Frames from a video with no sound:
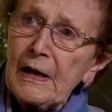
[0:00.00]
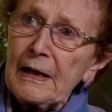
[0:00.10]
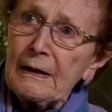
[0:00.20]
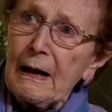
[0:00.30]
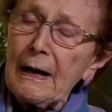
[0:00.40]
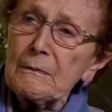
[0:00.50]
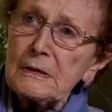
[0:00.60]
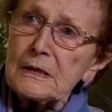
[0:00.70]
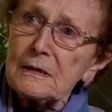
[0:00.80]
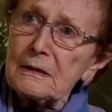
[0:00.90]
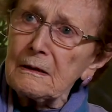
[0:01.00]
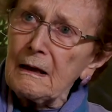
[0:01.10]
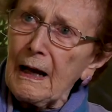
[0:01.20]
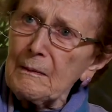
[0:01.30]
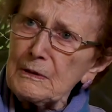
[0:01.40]
And I was,
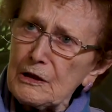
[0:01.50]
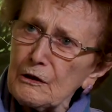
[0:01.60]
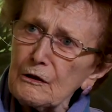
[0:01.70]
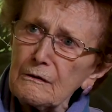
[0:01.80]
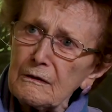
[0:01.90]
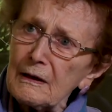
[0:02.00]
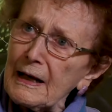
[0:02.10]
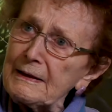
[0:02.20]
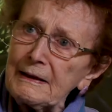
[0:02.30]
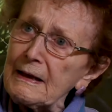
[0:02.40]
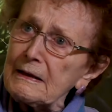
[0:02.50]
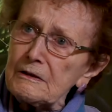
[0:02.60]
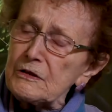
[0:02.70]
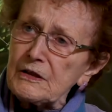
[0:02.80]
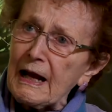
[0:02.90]
I was hurt. I didn't
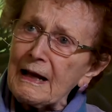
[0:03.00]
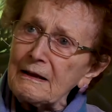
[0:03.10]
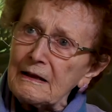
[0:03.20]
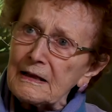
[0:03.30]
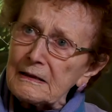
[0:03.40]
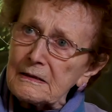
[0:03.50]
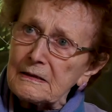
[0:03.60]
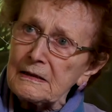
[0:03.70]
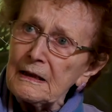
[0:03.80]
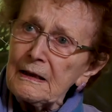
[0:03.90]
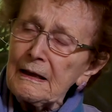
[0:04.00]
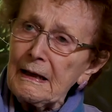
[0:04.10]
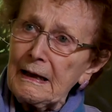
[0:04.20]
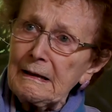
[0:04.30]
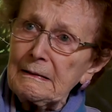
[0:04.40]
understand this.
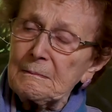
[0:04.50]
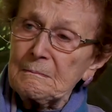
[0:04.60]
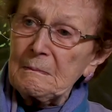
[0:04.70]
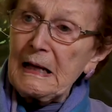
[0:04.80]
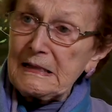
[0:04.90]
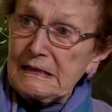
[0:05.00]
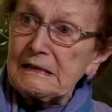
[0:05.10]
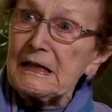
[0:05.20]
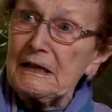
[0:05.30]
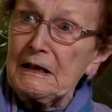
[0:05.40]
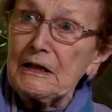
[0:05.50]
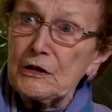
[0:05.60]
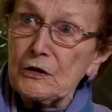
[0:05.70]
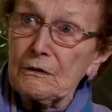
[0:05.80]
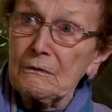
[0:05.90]
And as a
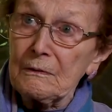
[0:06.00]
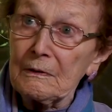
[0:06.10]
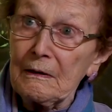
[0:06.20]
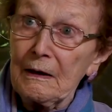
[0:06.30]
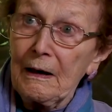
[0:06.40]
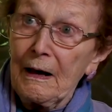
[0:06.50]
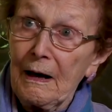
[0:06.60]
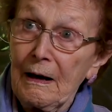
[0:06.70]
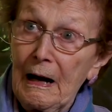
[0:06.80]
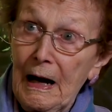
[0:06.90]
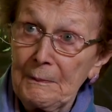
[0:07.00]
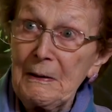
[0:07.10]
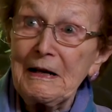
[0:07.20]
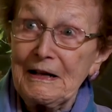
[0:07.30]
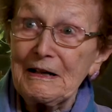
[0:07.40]
teenager, I
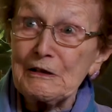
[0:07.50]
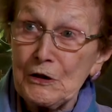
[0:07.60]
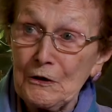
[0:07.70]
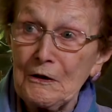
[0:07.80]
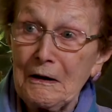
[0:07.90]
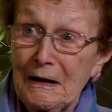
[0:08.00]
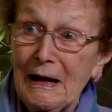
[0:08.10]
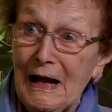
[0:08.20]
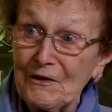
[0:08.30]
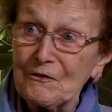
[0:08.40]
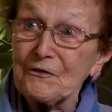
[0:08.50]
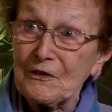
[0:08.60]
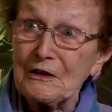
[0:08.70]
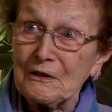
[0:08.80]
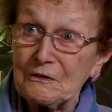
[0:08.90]
made it internal. I
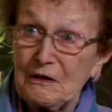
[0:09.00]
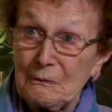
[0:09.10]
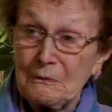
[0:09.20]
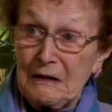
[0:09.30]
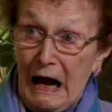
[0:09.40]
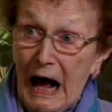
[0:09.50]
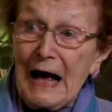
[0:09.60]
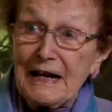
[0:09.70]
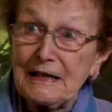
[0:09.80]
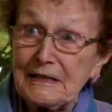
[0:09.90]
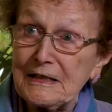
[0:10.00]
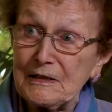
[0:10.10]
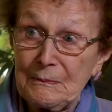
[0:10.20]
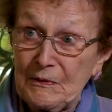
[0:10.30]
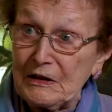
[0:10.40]
figured there, I had done
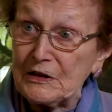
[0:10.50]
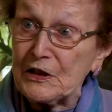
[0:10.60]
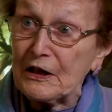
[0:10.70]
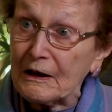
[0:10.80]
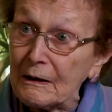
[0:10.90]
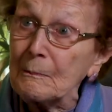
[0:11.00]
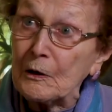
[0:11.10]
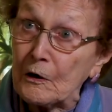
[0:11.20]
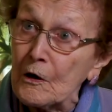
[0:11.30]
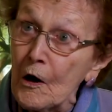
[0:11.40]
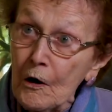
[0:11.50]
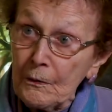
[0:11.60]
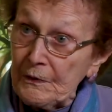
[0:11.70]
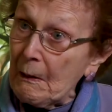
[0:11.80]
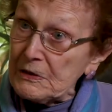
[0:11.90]
something terrible.
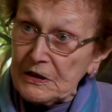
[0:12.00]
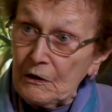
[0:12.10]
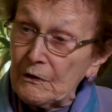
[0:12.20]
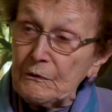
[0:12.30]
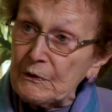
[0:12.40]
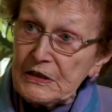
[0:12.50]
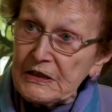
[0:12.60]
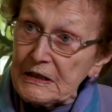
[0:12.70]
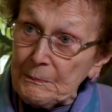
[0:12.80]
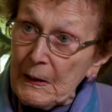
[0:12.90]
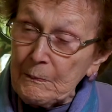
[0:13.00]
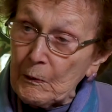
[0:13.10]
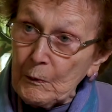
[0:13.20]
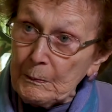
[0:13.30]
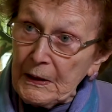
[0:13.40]
That was the only reason that
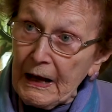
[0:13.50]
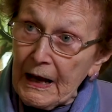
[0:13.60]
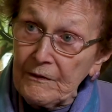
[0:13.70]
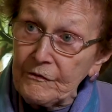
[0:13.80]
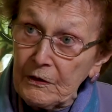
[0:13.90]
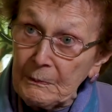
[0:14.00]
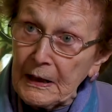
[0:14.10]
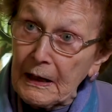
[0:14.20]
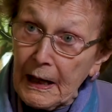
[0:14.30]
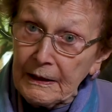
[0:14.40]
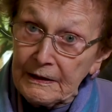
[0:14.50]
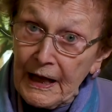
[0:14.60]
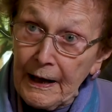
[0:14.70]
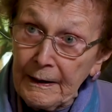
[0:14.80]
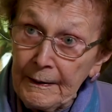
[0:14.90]
people would behave to me like
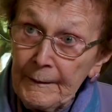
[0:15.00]
that.